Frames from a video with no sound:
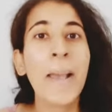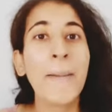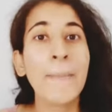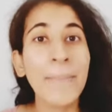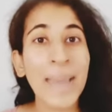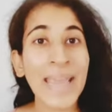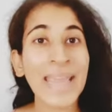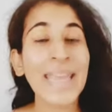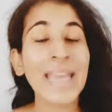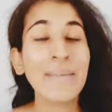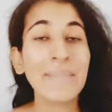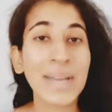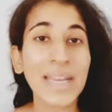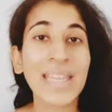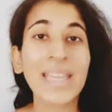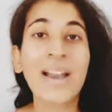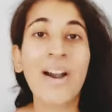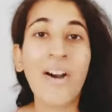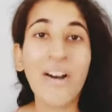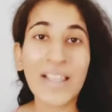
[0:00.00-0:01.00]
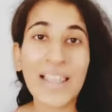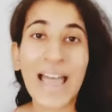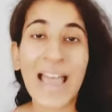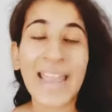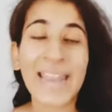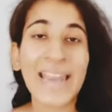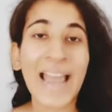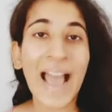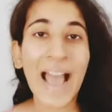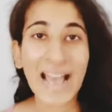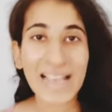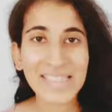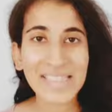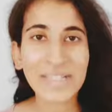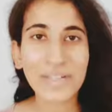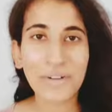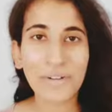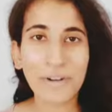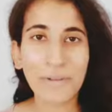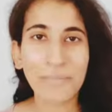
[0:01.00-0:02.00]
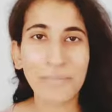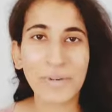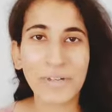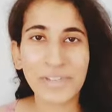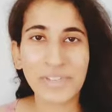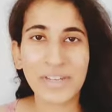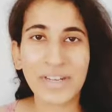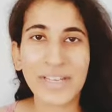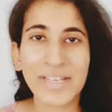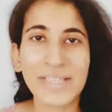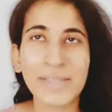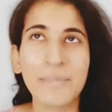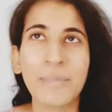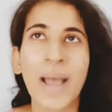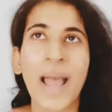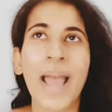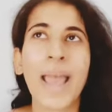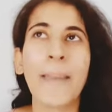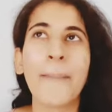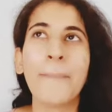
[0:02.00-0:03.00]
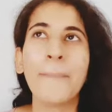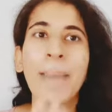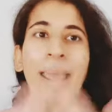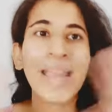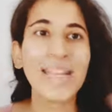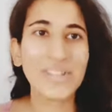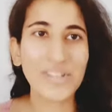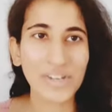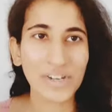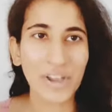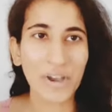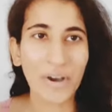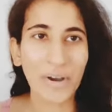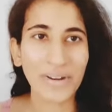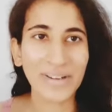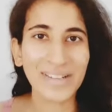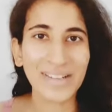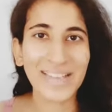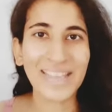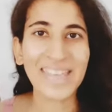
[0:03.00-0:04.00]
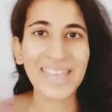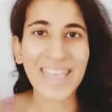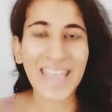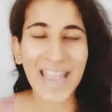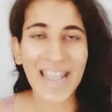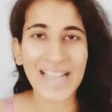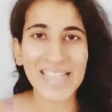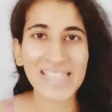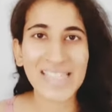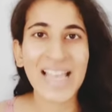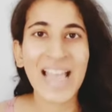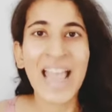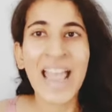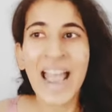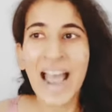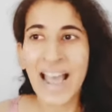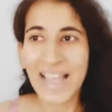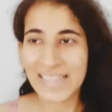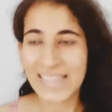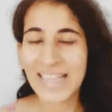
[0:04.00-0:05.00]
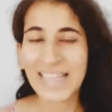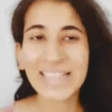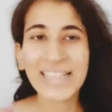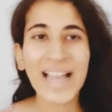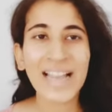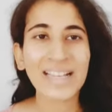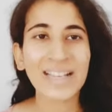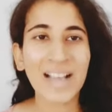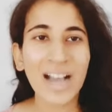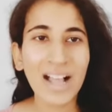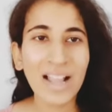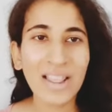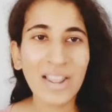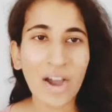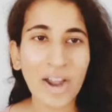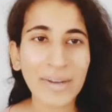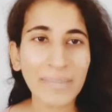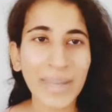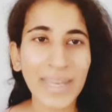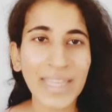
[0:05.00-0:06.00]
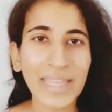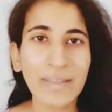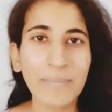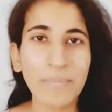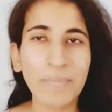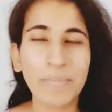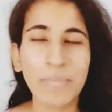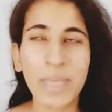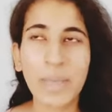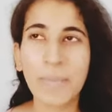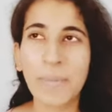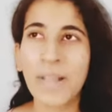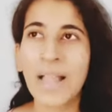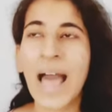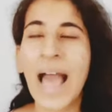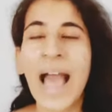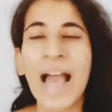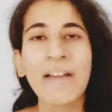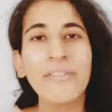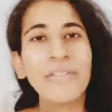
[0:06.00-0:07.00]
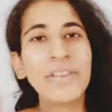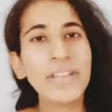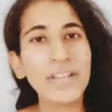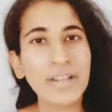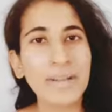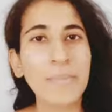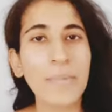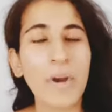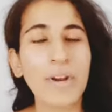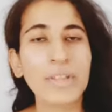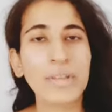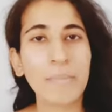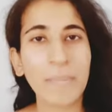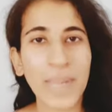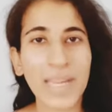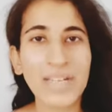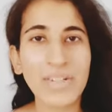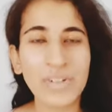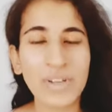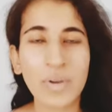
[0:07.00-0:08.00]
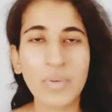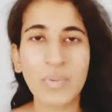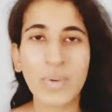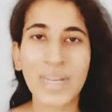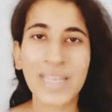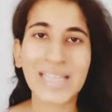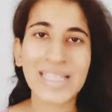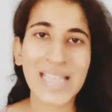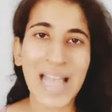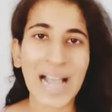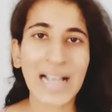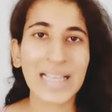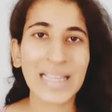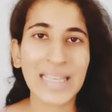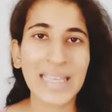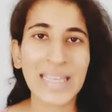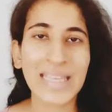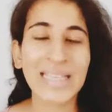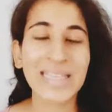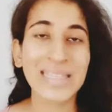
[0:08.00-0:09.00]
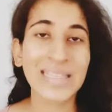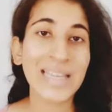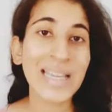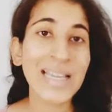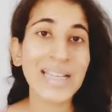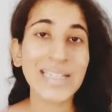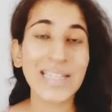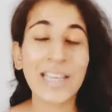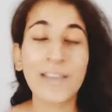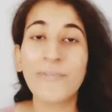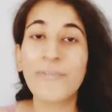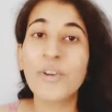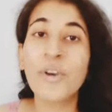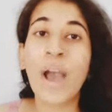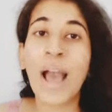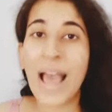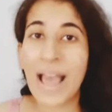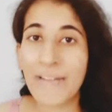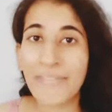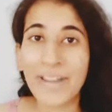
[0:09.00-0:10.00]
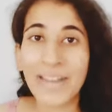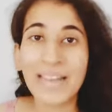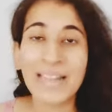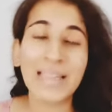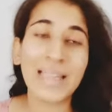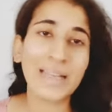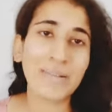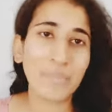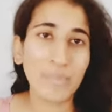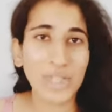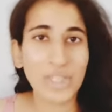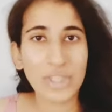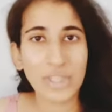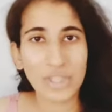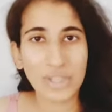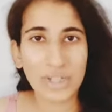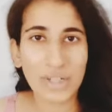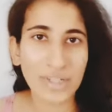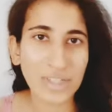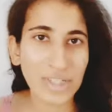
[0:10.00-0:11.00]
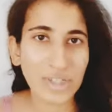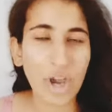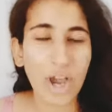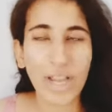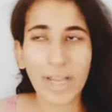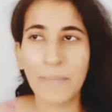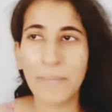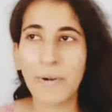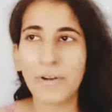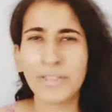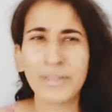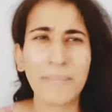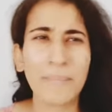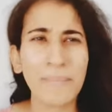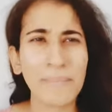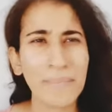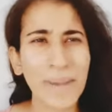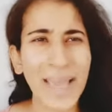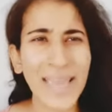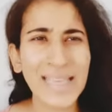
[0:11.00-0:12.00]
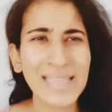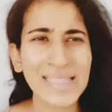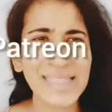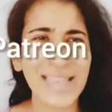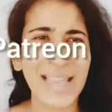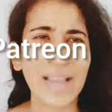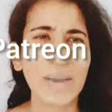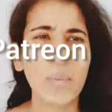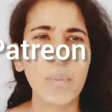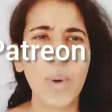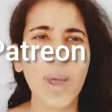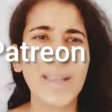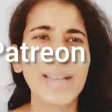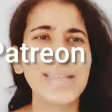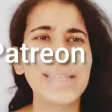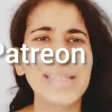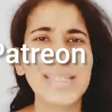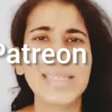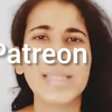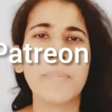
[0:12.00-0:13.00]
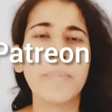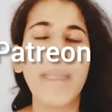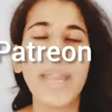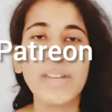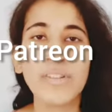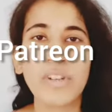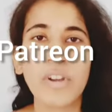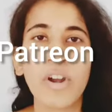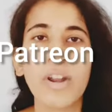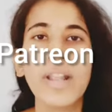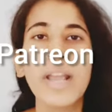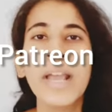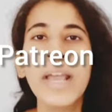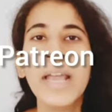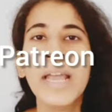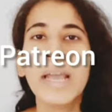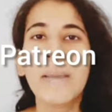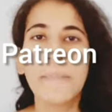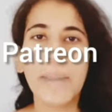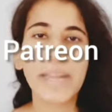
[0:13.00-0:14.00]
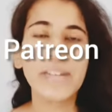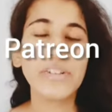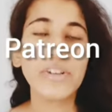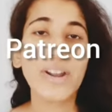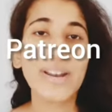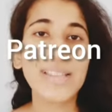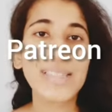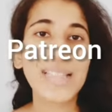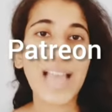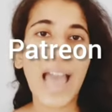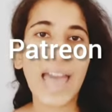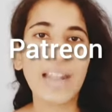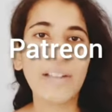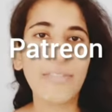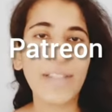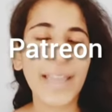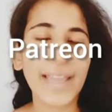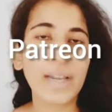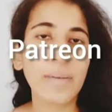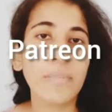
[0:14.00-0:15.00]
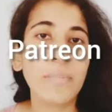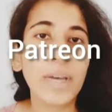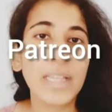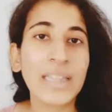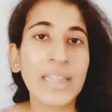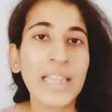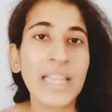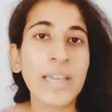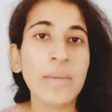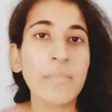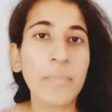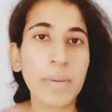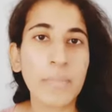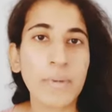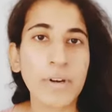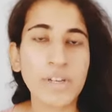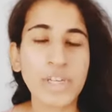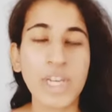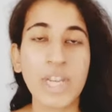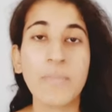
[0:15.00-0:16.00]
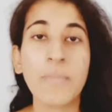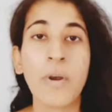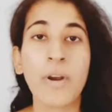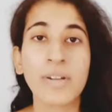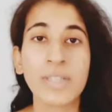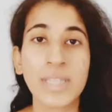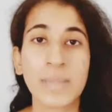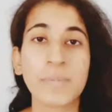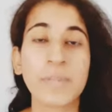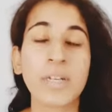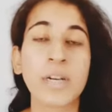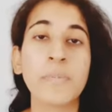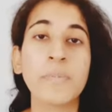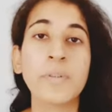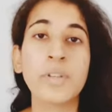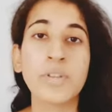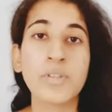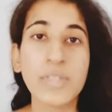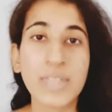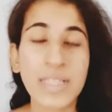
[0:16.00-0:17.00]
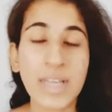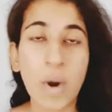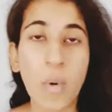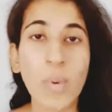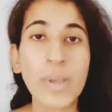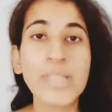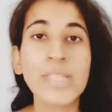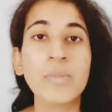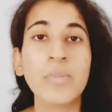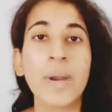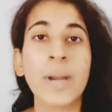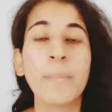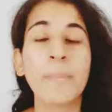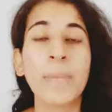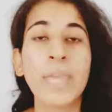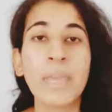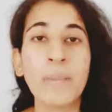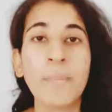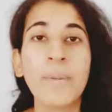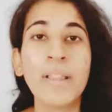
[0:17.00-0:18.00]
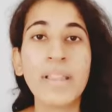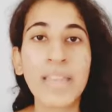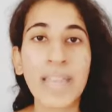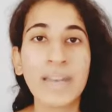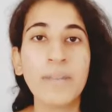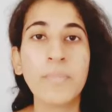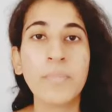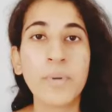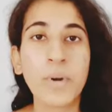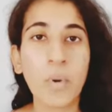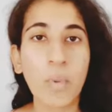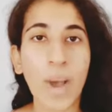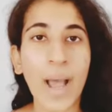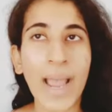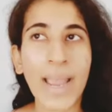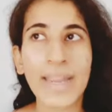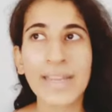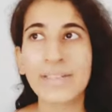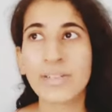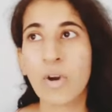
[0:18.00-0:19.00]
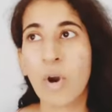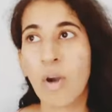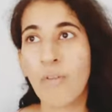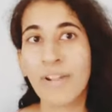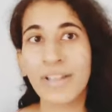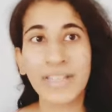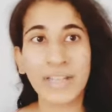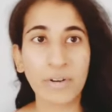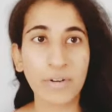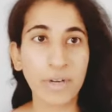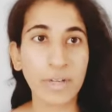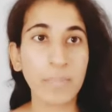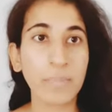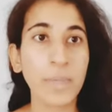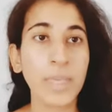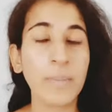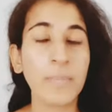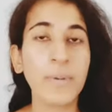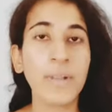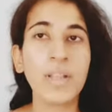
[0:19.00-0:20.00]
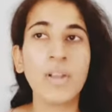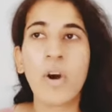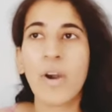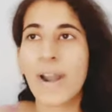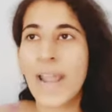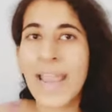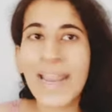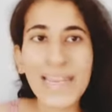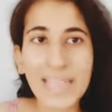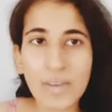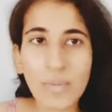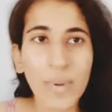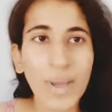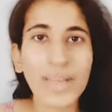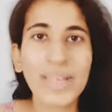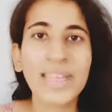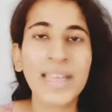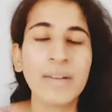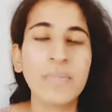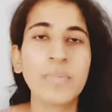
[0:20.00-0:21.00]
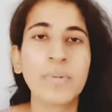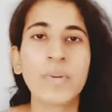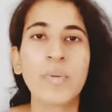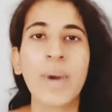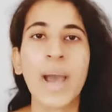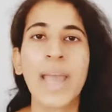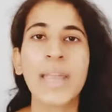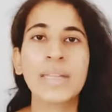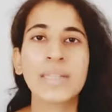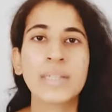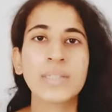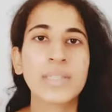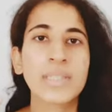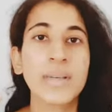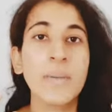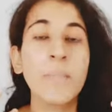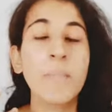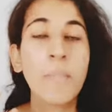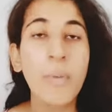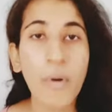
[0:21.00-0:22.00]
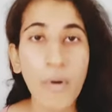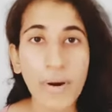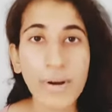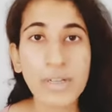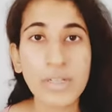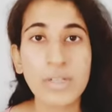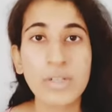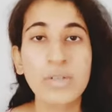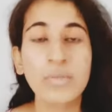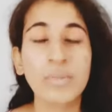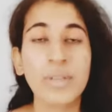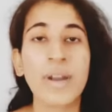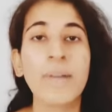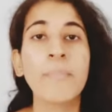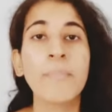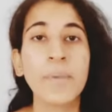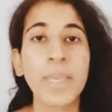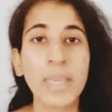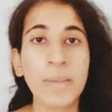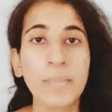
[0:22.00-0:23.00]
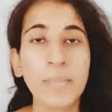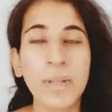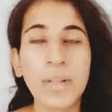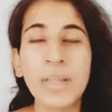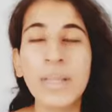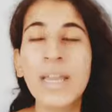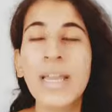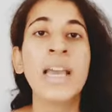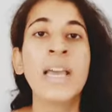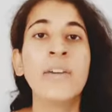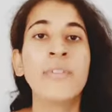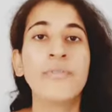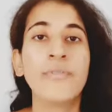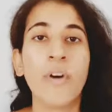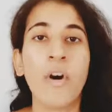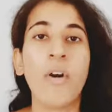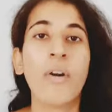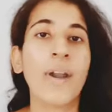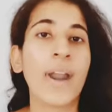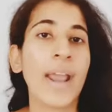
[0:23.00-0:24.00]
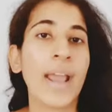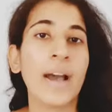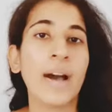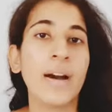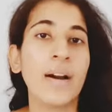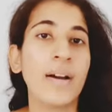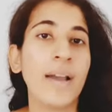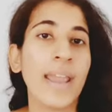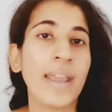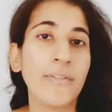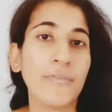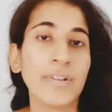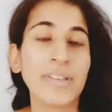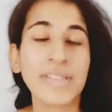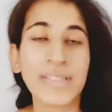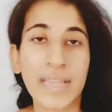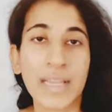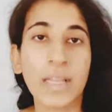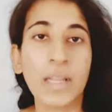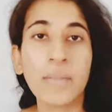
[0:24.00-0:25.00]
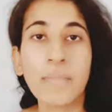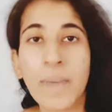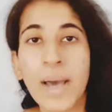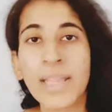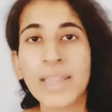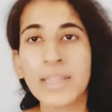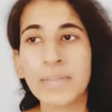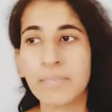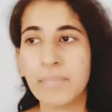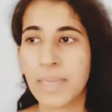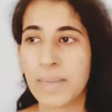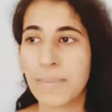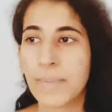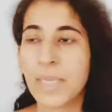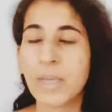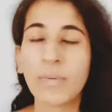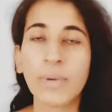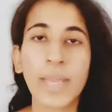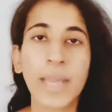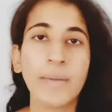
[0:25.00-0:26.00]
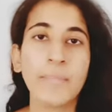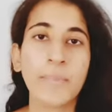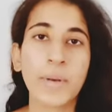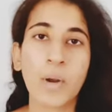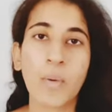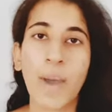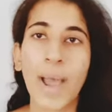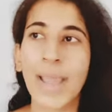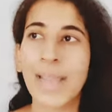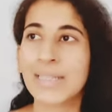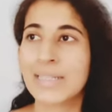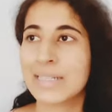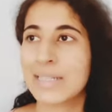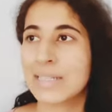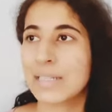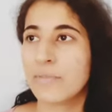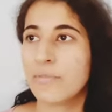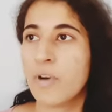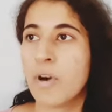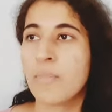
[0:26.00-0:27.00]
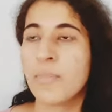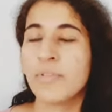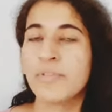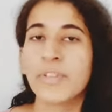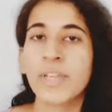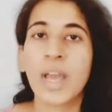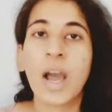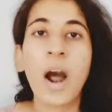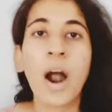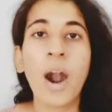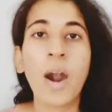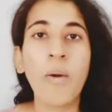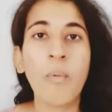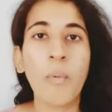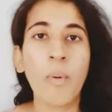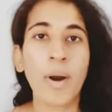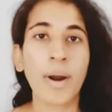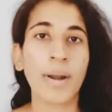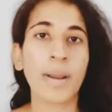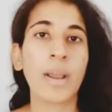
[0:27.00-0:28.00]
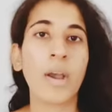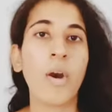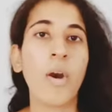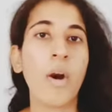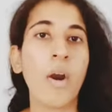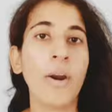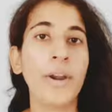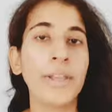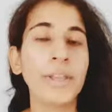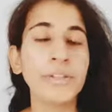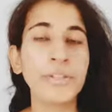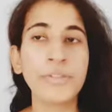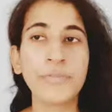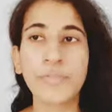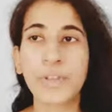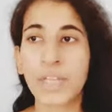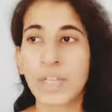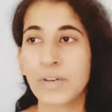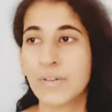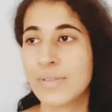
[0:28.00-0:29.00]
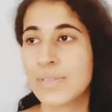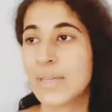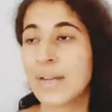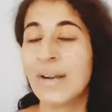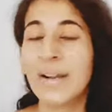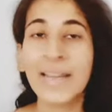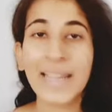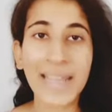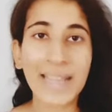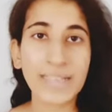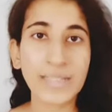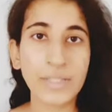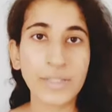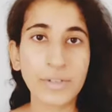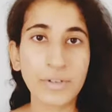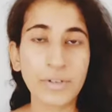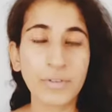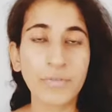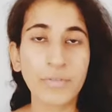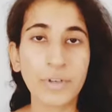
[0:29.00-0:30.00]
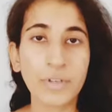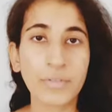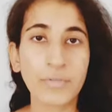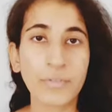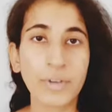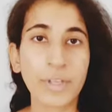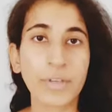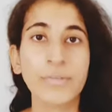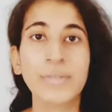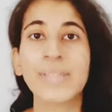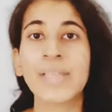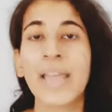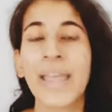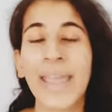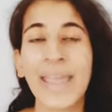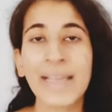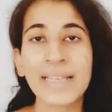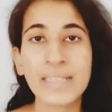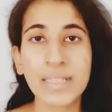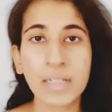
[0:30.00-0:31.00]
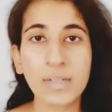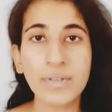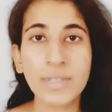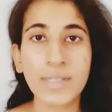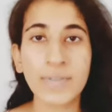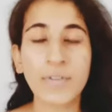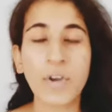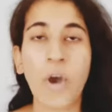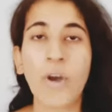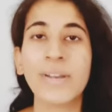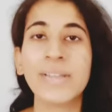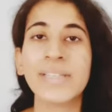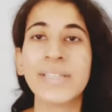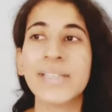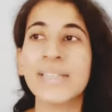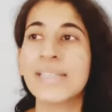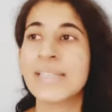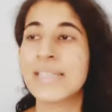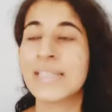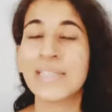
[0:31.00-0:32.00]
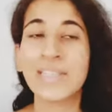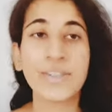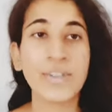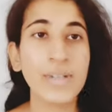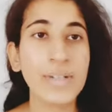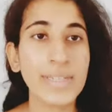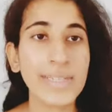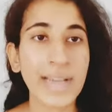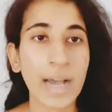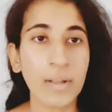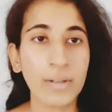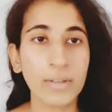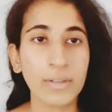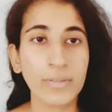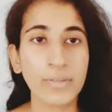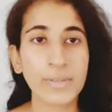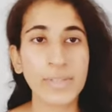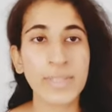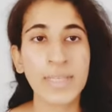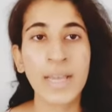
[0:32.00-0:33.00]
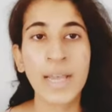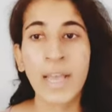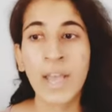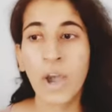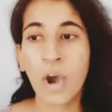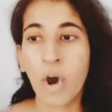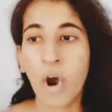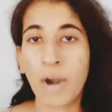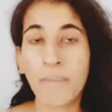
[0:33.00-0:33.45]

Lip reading: making money online as a creative person is by Patreon. Yes, I think that many people have heard about the Patreon. What exactly is it? If you haven't, let me talk about the basic, what it is, the Patreon. Patreon is kind of like a monthly membership or a subscription service where people can provide, or where the creative people or anyone can provide some perks to their people for every single month. Maybe you can provide it in the form of the artwork or YouTube videos, early access to YouTube videos, exclusive content, digital downloads, or